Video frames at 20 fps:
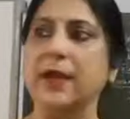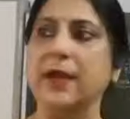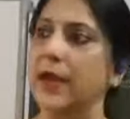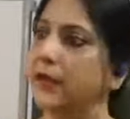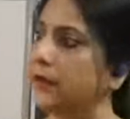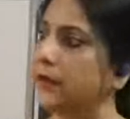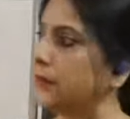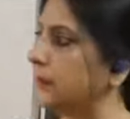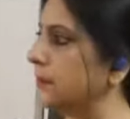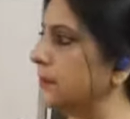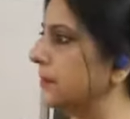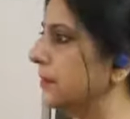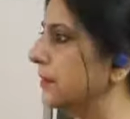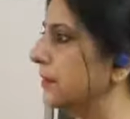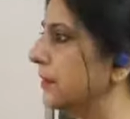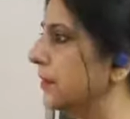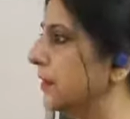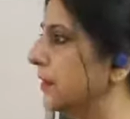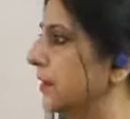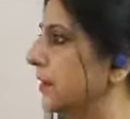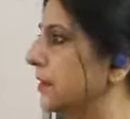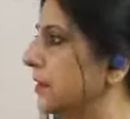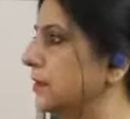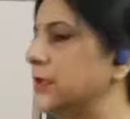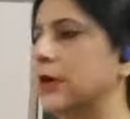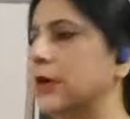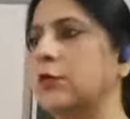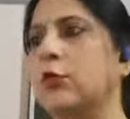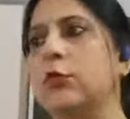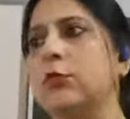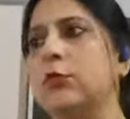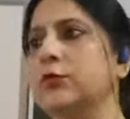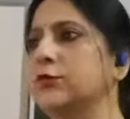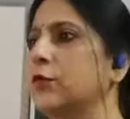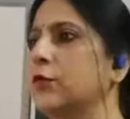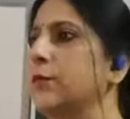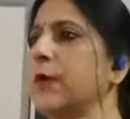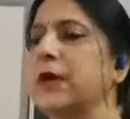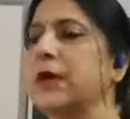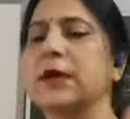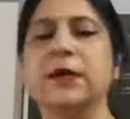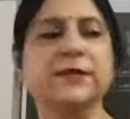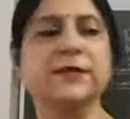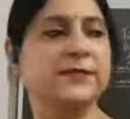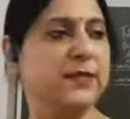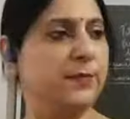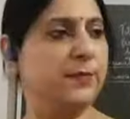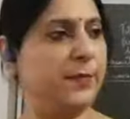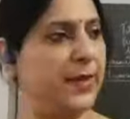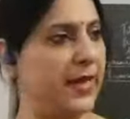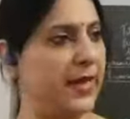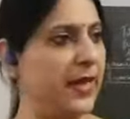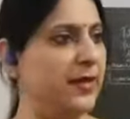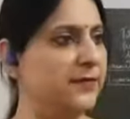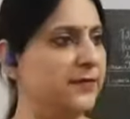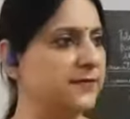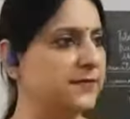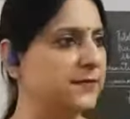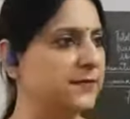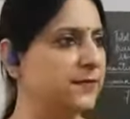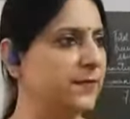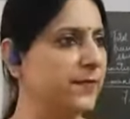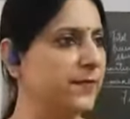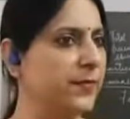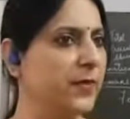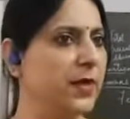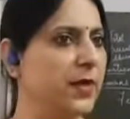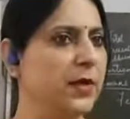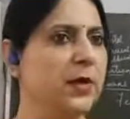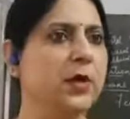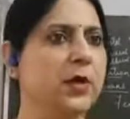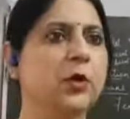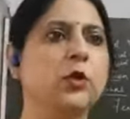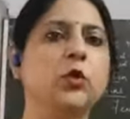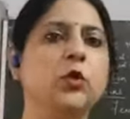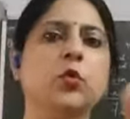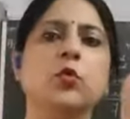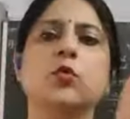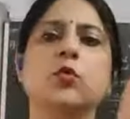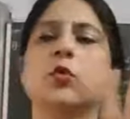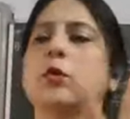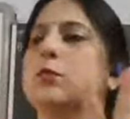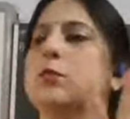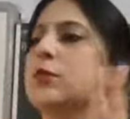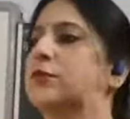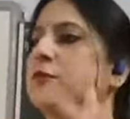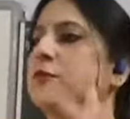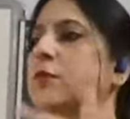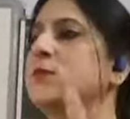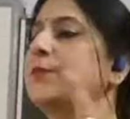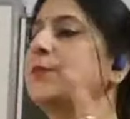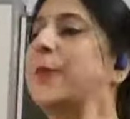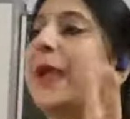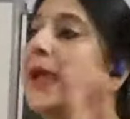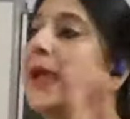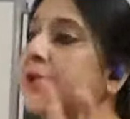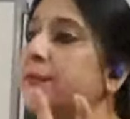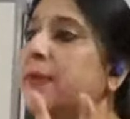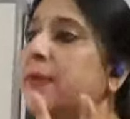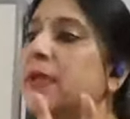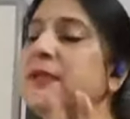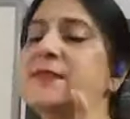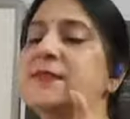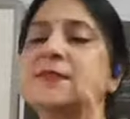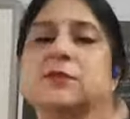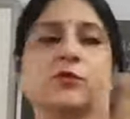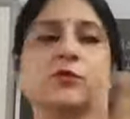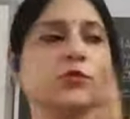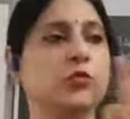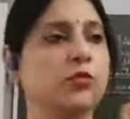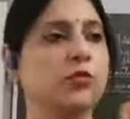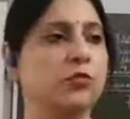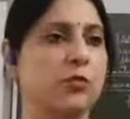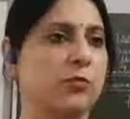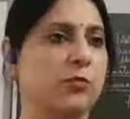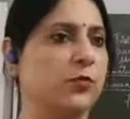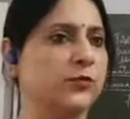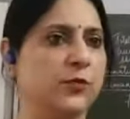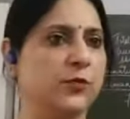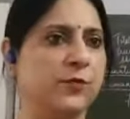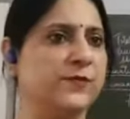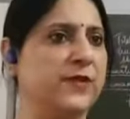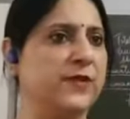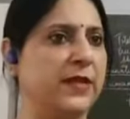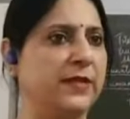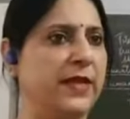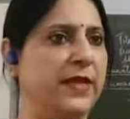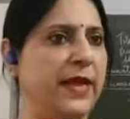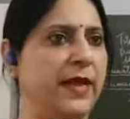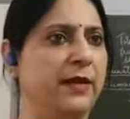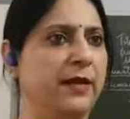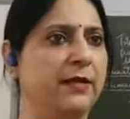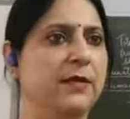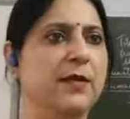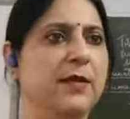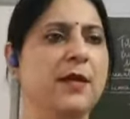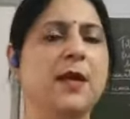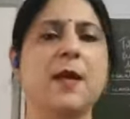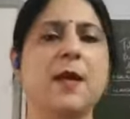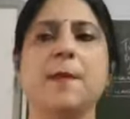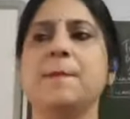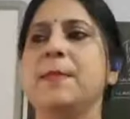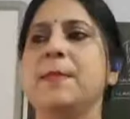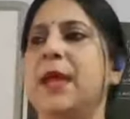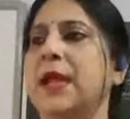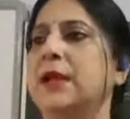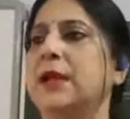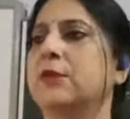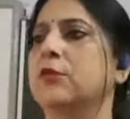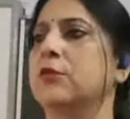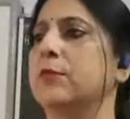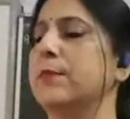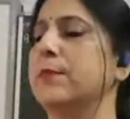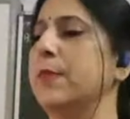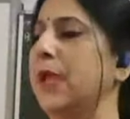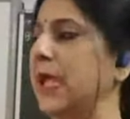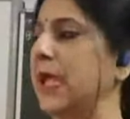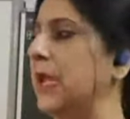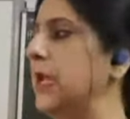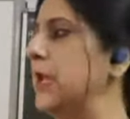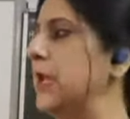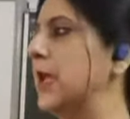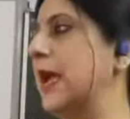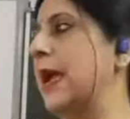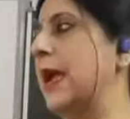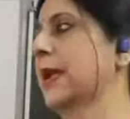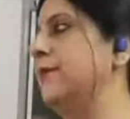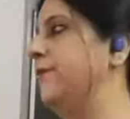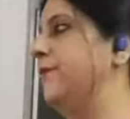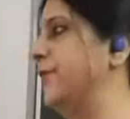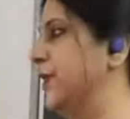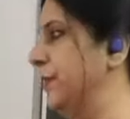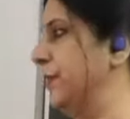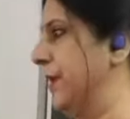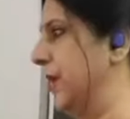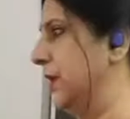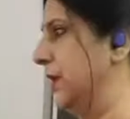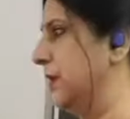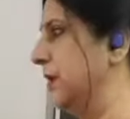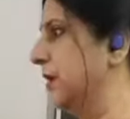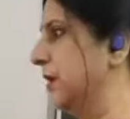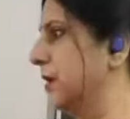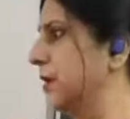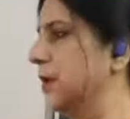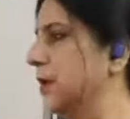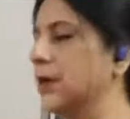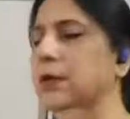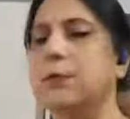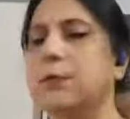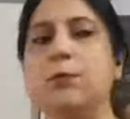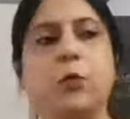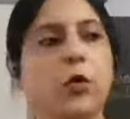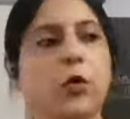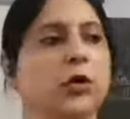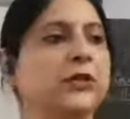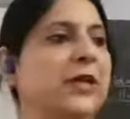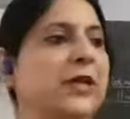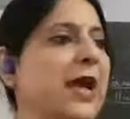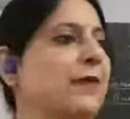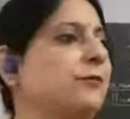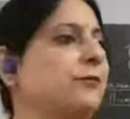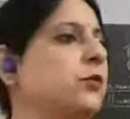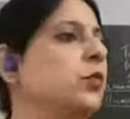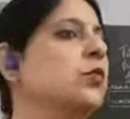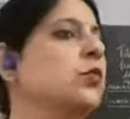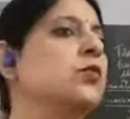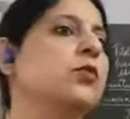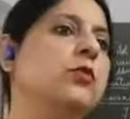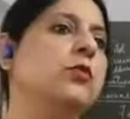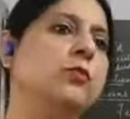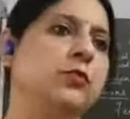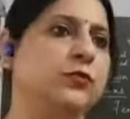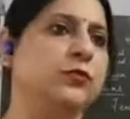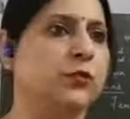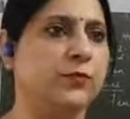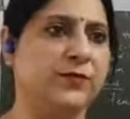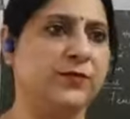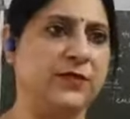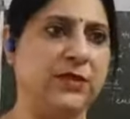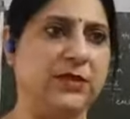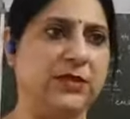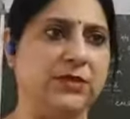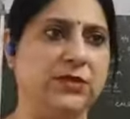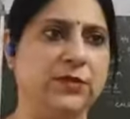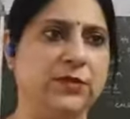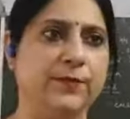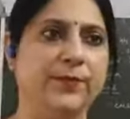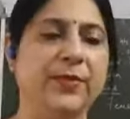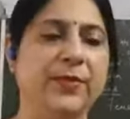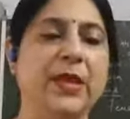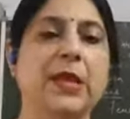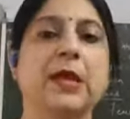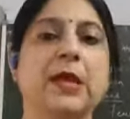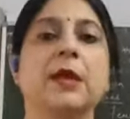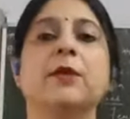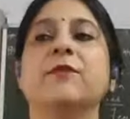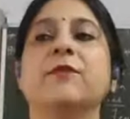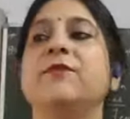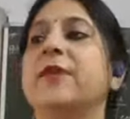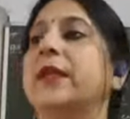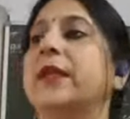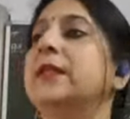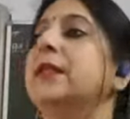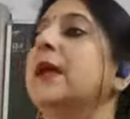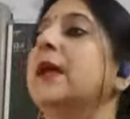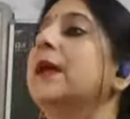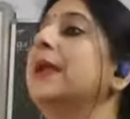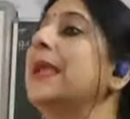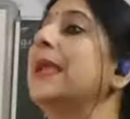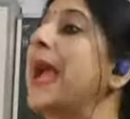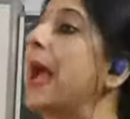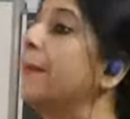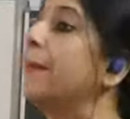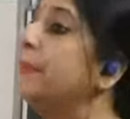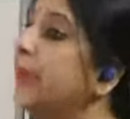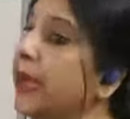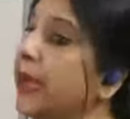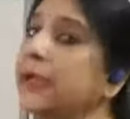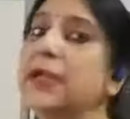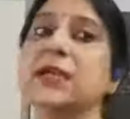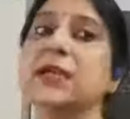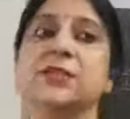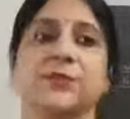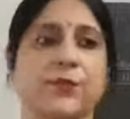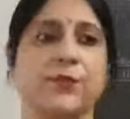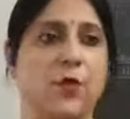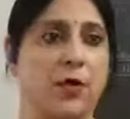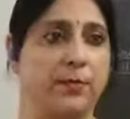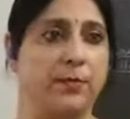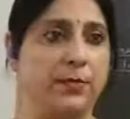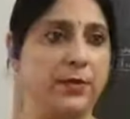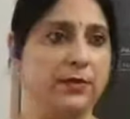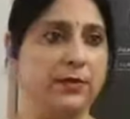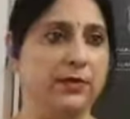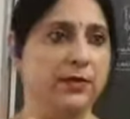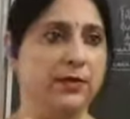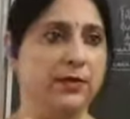right? The chromosome occurs in pairs. Two chromosome pair means two chromosomes are there, male, male and female both have two chromosomes each. When the gamete is formed,